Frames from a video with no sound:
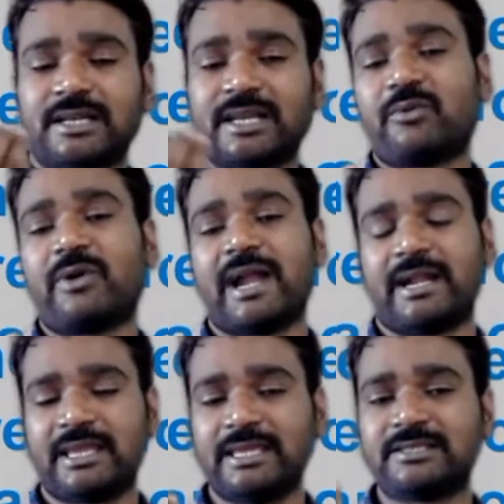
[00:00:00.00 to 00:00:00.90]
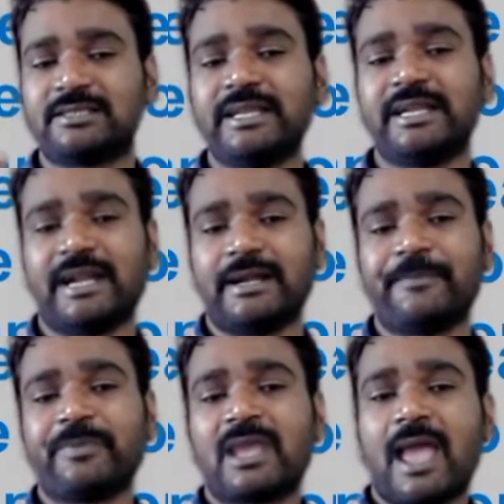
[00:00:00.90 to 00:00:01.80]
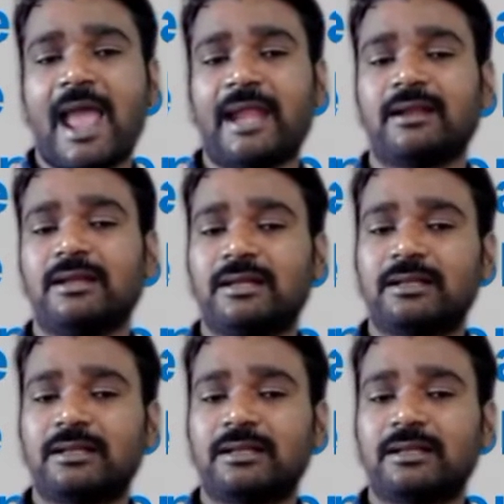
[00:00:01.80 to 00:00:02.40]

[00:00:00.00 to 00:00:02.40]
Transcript: required, is needed, and